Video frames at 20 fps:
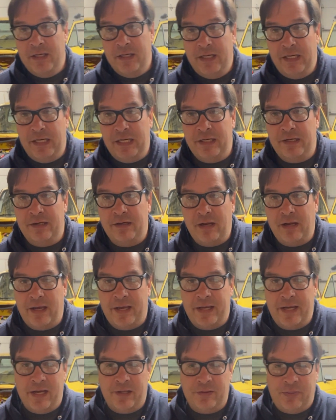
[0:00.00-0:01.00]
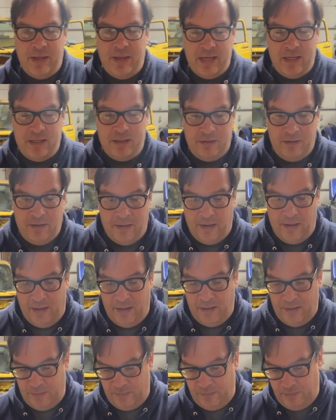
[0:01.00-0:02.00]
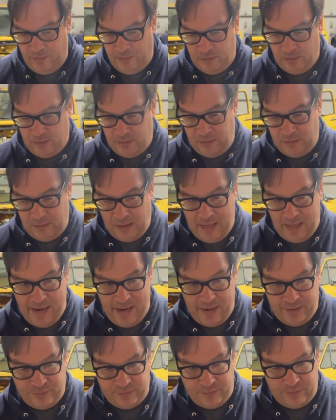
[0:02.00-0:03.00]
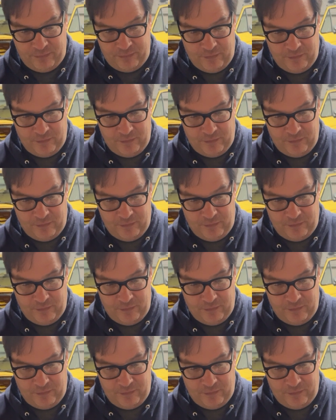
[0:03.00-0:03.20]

and I got that last